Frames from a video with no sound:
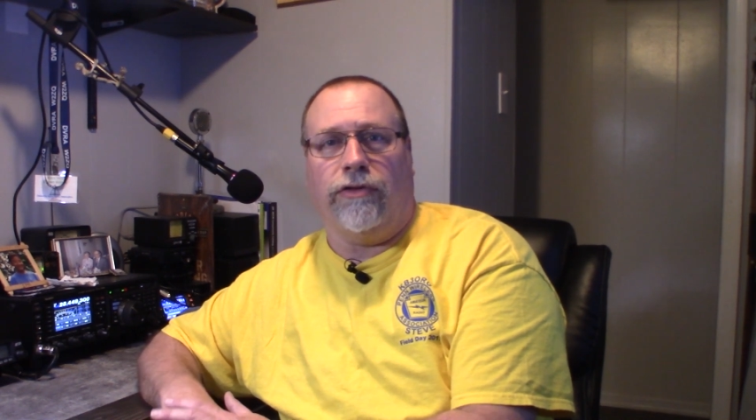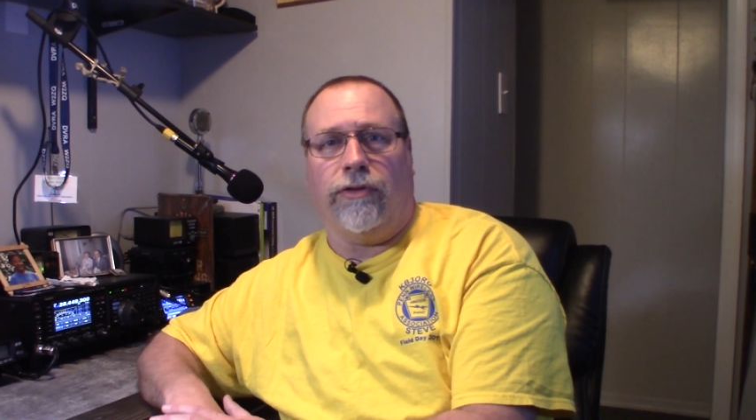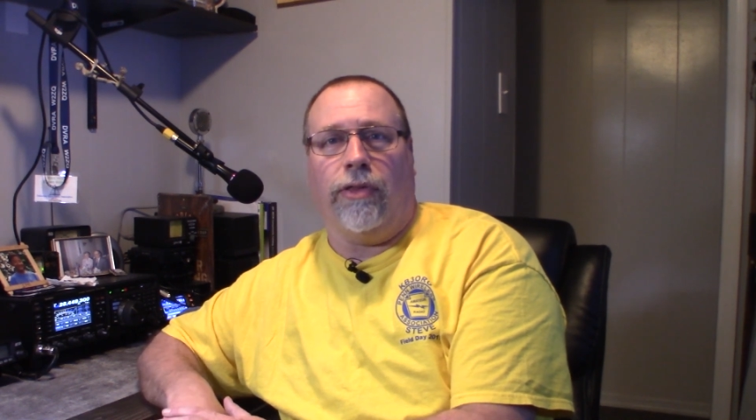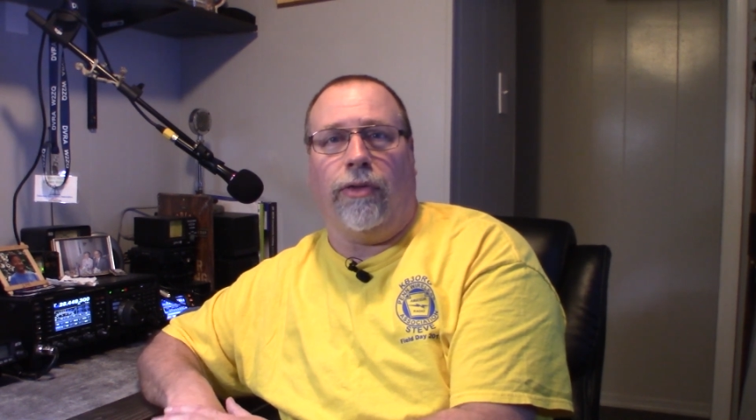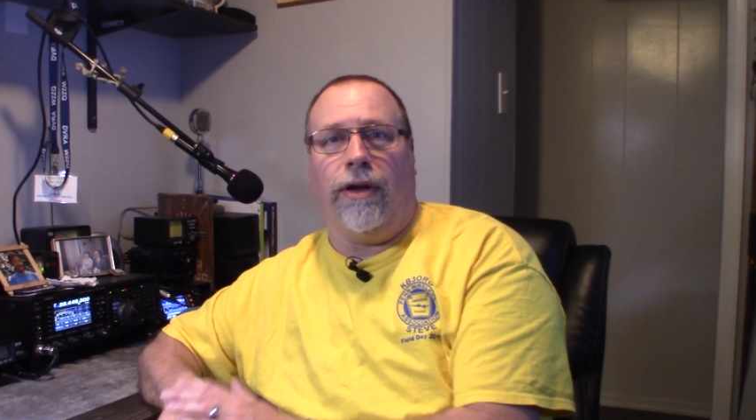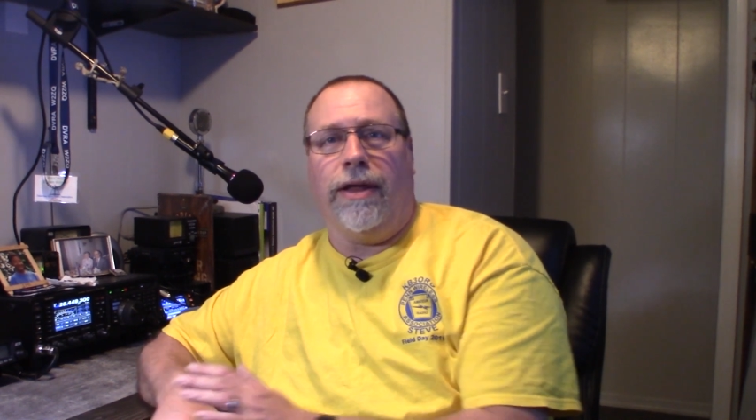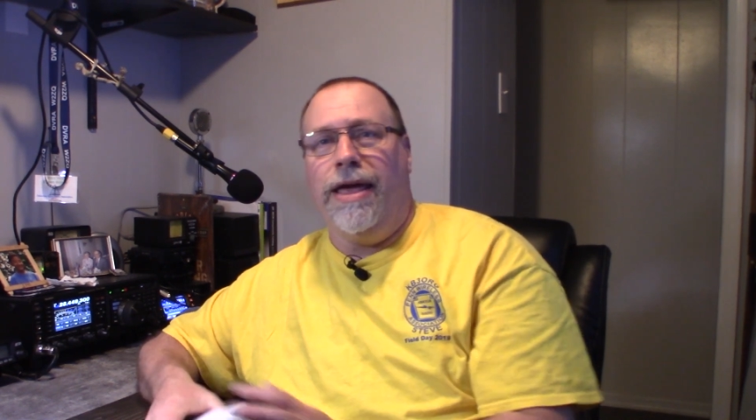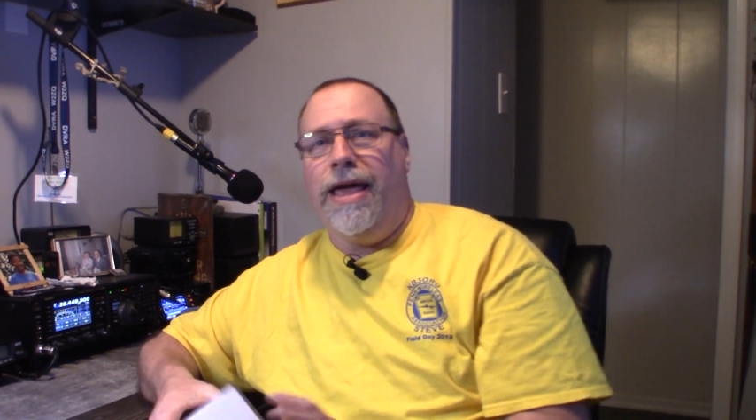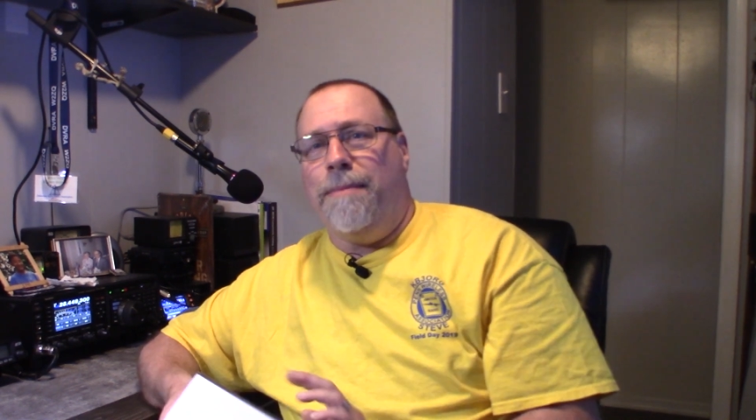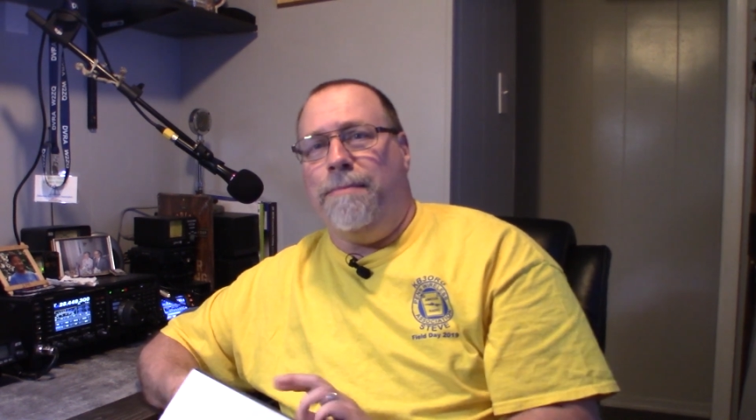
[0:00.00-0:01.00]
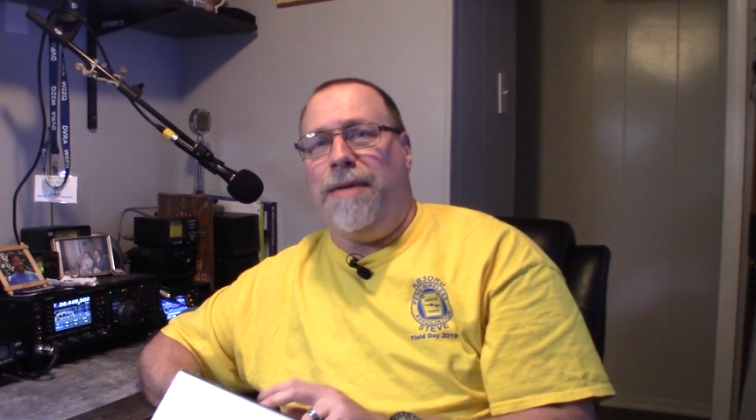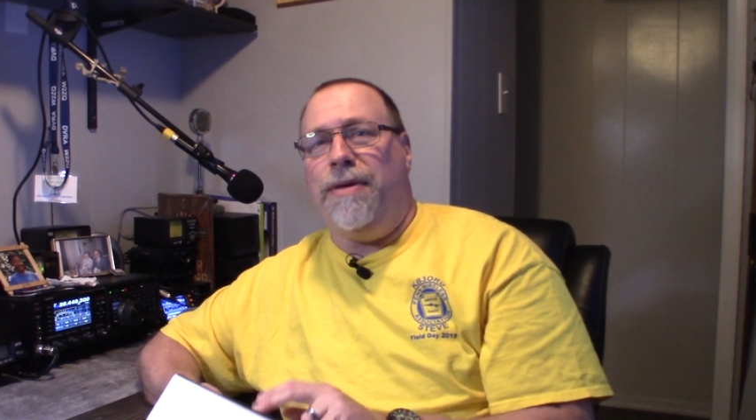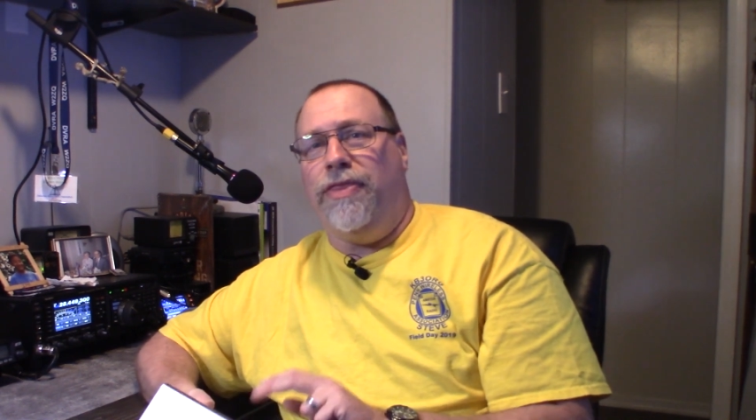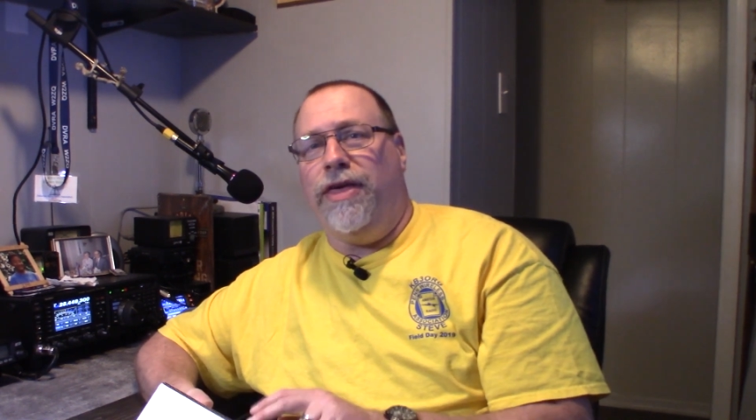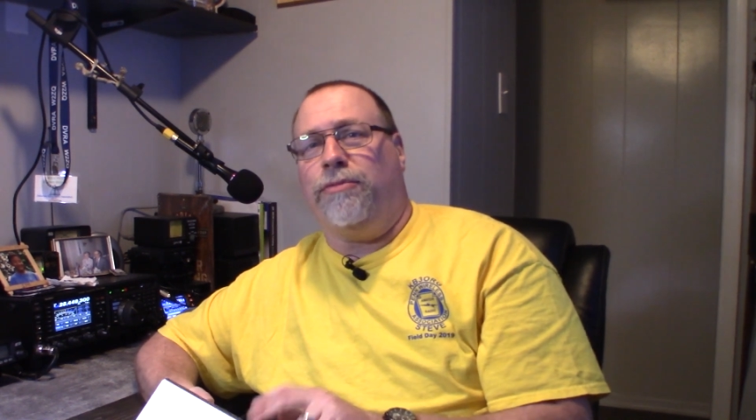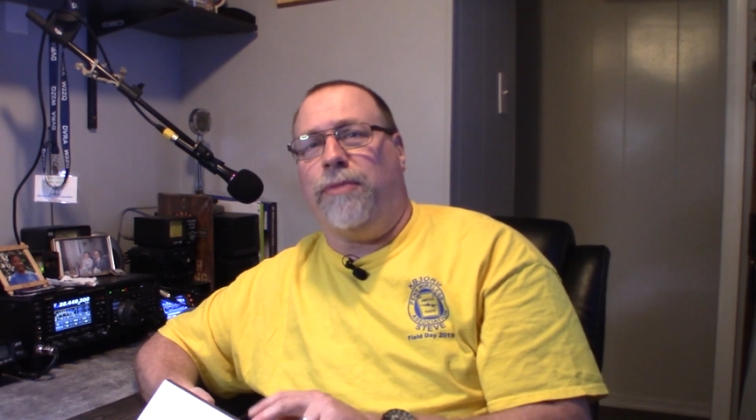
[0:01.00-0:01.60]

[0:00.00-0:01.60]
So I thought maybe this